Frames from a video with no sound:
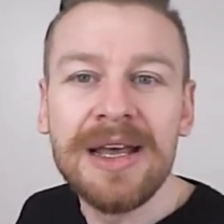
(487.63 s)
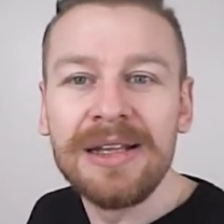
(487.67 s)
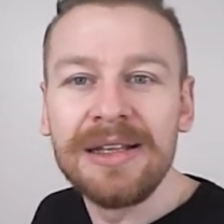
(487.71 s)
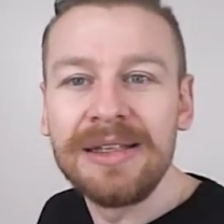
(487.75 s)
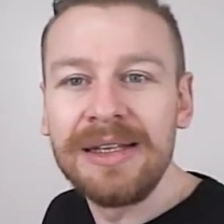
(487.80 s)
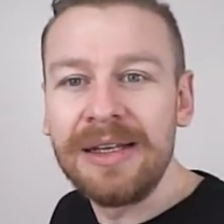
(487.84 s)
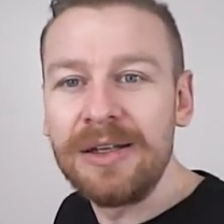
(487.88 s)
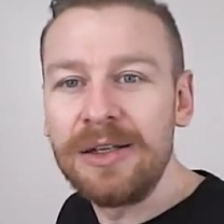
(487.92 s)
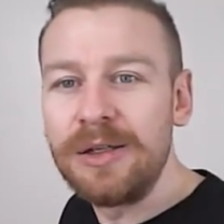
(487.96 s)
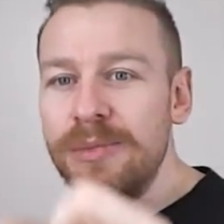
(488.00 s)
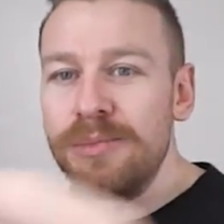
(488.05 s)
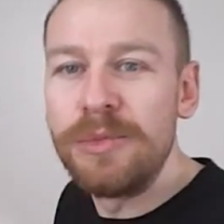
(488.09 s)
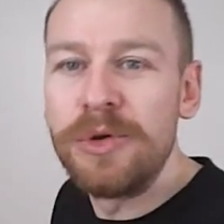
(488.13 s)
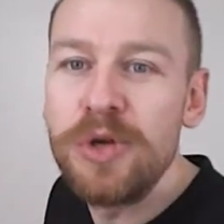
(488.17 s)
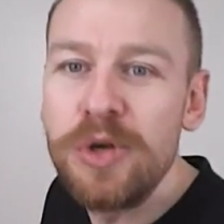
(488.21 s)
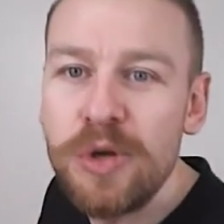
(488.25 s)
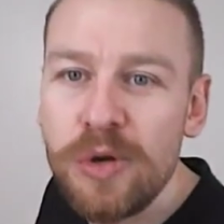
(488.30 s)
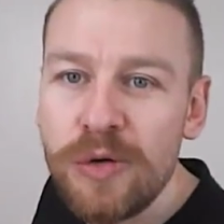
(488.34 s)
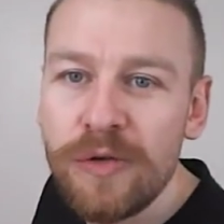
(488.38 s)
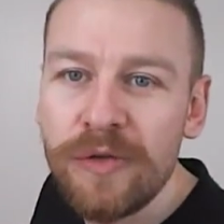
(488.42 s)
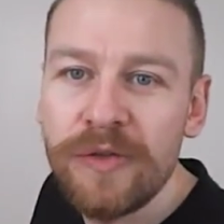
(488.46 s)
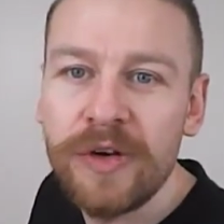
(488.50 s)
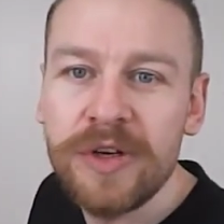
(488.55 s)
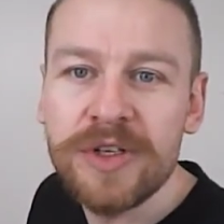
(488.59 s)
little
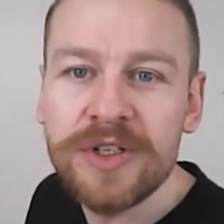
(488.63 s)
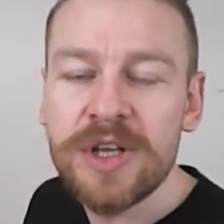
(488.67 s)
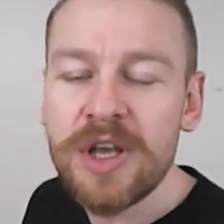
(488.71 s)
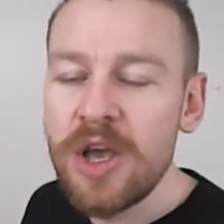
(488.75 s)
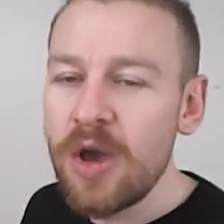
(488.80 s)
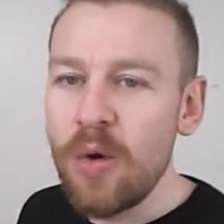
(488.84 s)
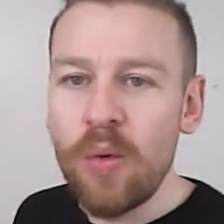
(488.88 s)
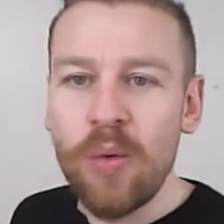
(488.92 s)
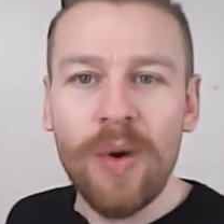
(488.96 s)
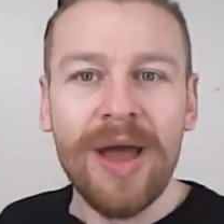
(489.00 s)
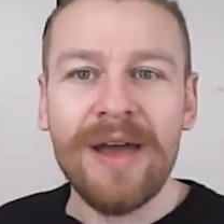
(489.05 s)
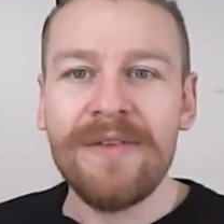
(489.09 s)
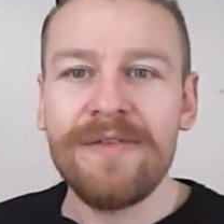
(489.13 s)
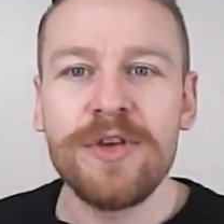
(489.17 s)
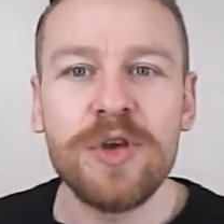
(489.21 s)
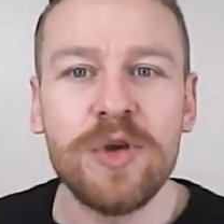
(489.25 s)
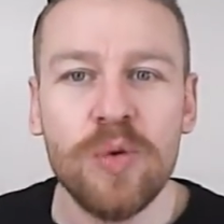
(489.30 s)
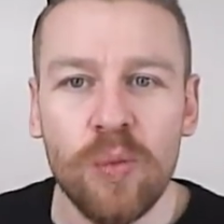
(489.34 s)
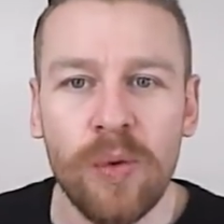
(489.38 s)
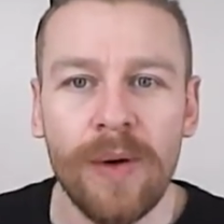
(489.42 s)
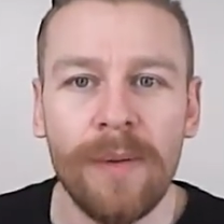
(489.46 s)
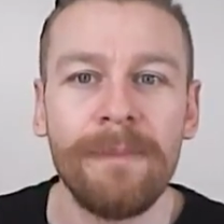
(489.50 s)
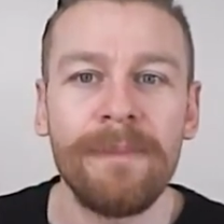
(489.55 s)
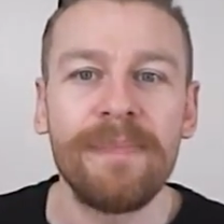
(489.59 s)
maneuvers, whatever
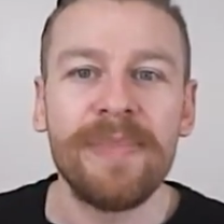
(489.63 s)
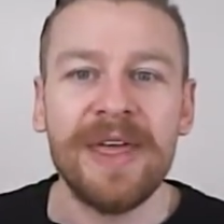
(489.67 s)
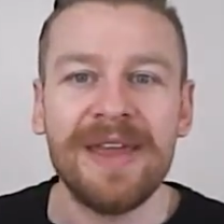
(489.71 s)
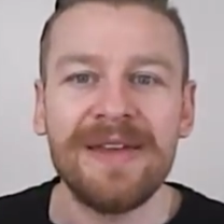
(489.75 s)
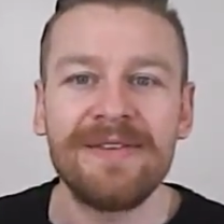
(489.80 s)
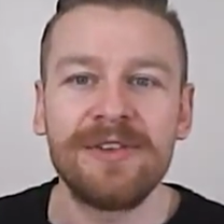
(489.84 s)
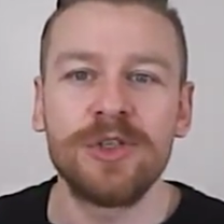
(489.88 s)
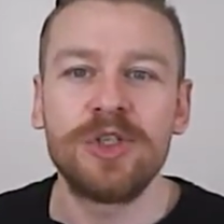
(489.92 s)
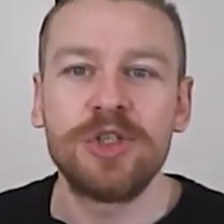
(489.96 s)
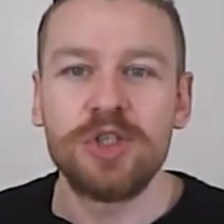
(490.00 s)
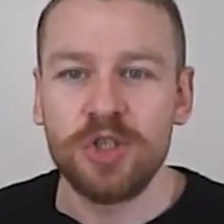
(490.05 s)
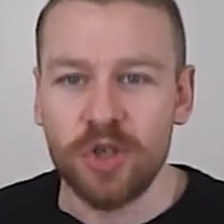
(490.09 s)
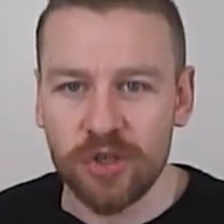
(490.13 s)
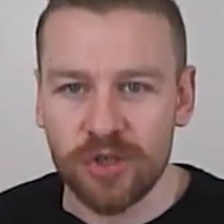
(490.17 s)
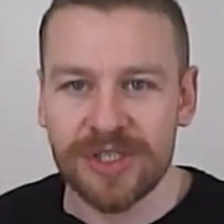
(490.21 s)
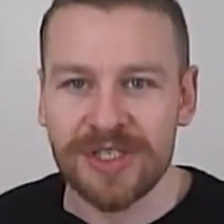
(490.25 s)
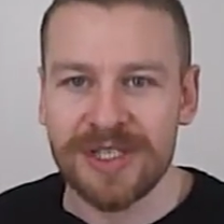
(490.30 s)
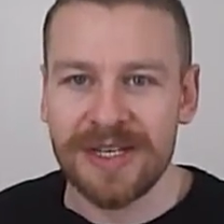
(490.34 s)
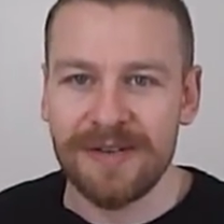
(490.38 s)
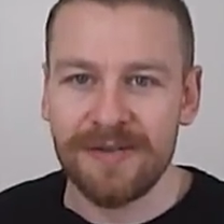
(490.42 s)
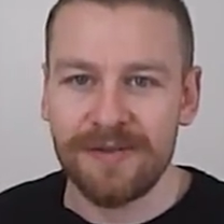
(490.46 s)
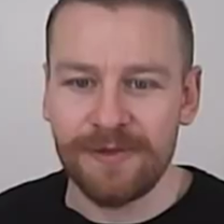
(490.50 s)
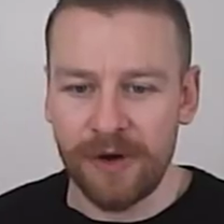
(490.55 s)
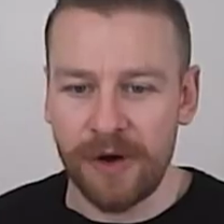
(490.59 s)
you want, they've
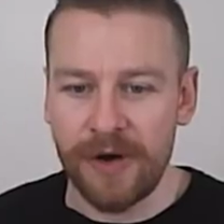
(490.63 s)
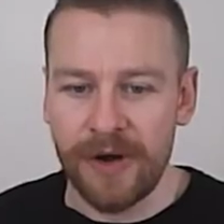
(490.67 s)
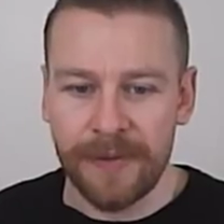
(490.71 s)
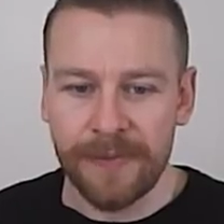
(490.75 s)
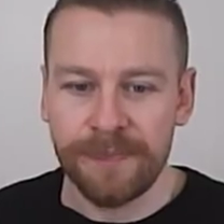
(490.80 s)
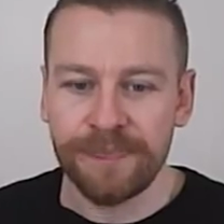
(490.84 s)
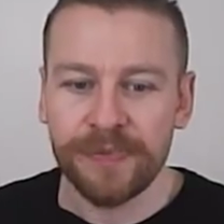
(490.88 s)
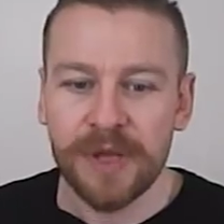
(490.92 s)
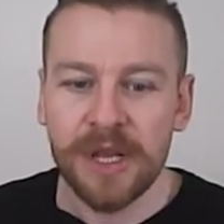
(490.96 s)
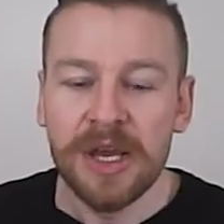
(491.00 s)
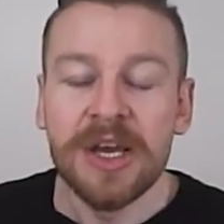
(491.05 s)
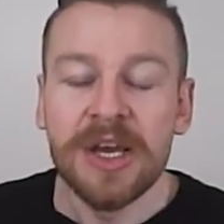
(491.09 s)
adjusted for it.